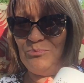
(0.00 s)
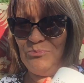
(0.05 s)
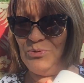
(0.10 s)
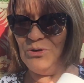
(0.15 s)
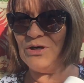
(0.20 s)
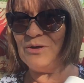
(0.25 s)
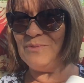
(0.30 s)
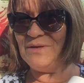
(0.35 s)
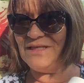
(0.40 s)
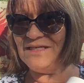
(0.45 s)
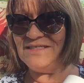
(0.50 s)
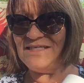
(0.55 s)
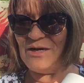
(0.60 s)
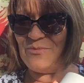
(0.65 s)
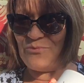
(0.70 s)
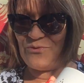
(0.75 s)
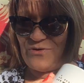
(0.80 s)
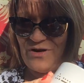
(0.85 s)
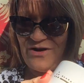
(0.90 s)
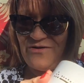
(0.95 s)
put them in the
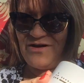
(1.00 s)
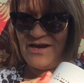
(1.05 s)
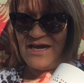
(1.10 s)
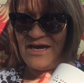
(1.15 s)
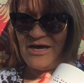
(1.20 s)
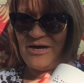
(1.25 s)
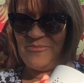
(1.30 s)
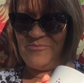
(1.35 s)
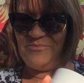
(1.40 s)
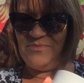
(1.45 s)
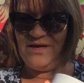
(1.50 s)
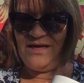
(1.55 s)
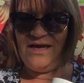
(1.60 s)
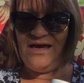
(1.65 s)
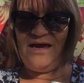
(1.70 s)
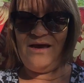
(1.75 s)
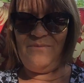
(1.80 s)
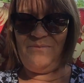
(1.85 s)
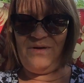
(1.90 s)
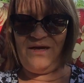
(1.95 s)
temporary cup,
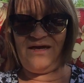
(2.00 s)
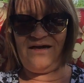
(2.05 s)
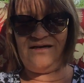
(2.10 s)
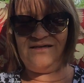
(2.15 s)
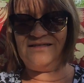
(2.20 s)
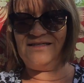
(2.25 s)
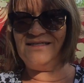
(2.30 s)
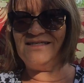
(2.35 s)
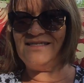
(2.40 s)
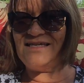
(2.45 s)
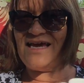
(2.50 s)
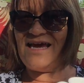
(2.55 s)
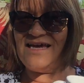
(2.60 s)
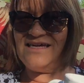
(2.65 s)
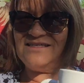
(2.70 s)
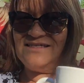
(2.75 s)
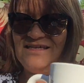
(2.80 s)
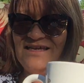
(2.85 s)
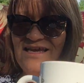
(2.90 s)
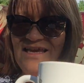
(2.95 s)
because it
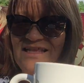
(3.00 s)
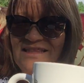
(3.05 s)
says